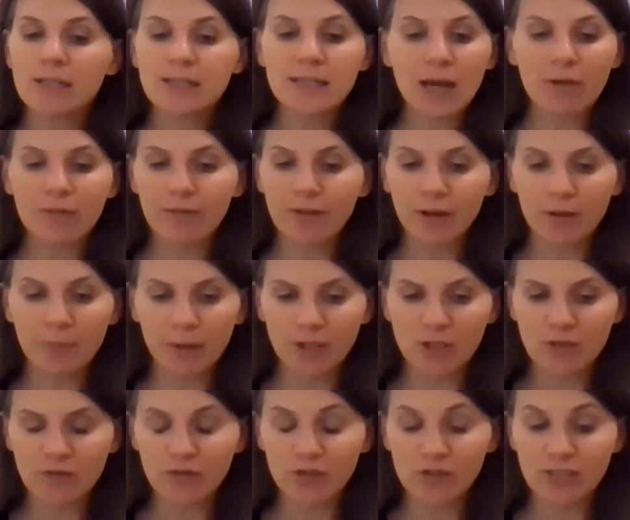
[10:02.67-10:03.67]
doubt very
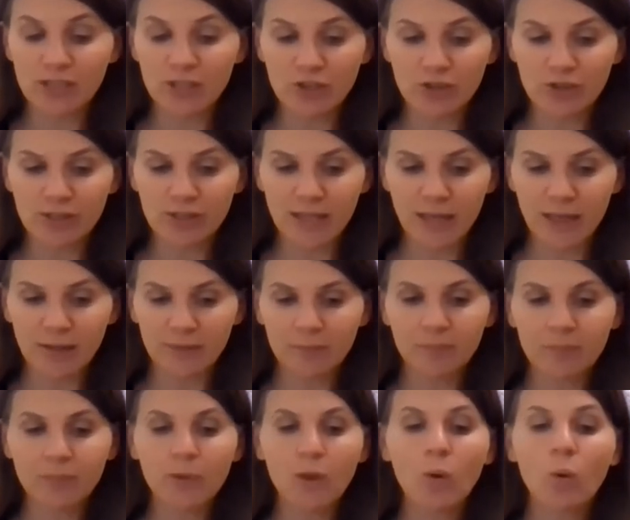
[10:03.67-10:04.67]
much if her teachers can
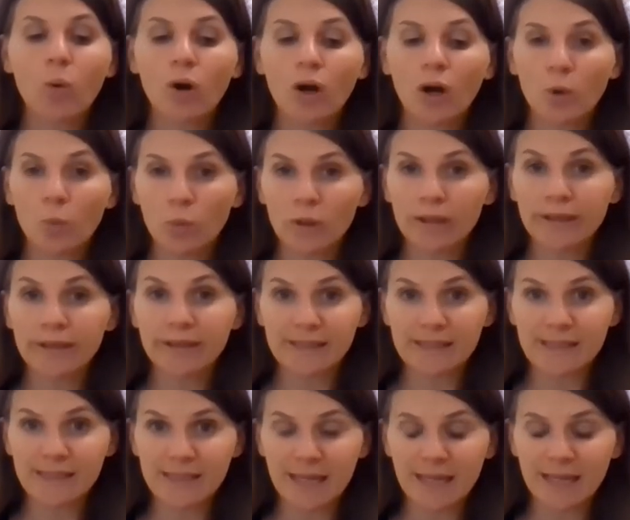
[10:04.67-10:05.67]
or are willing
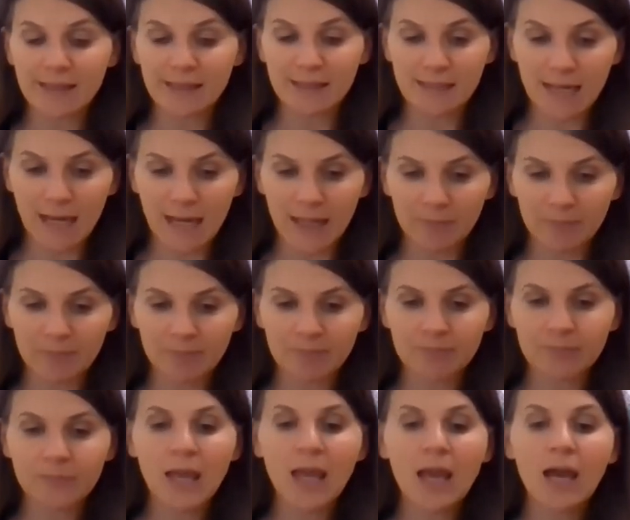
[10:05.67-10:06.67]
to take the time.
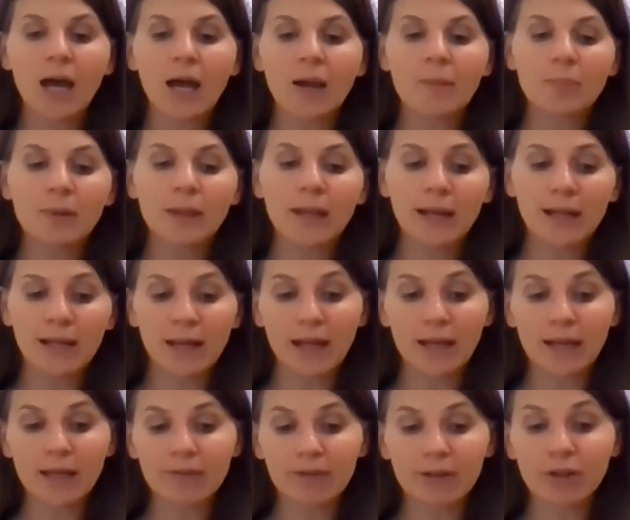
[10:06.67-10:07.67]
I'm planning on
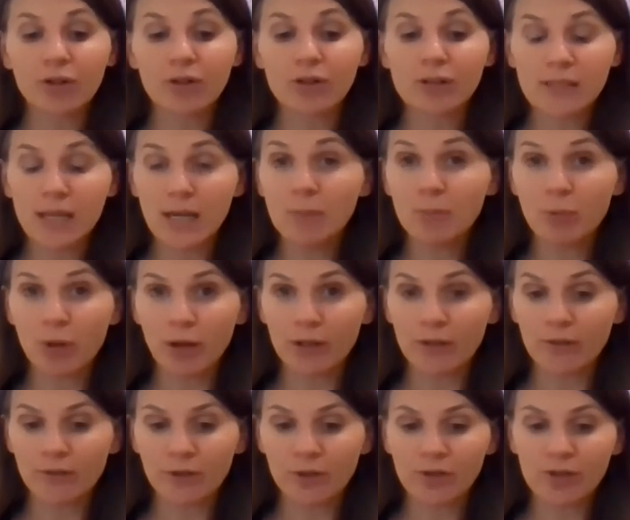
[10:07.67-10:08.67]
giving her a typewriter
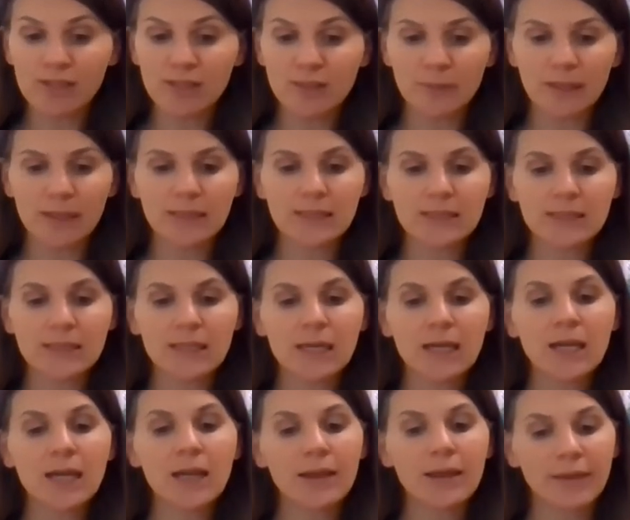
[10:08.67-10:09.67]
for Christmas.
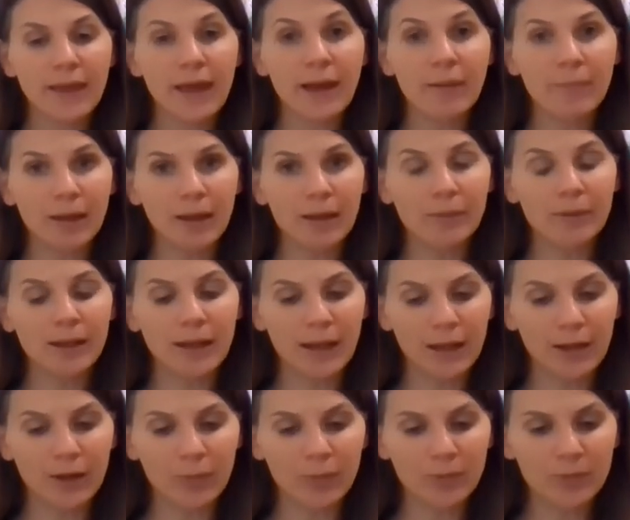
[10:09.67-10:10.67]
That may be a
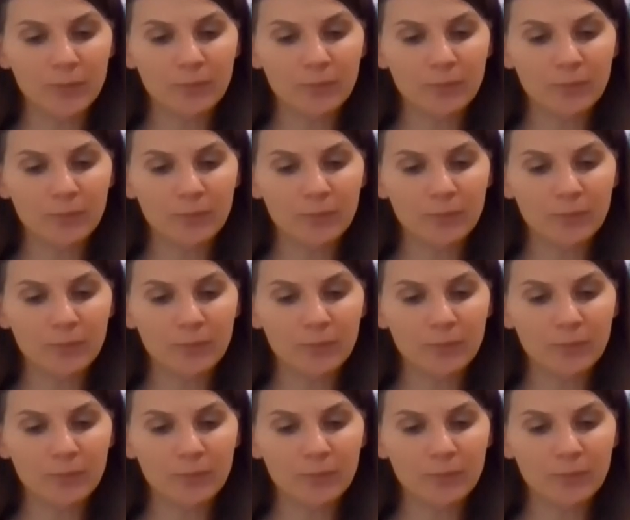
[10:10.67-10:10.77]
help.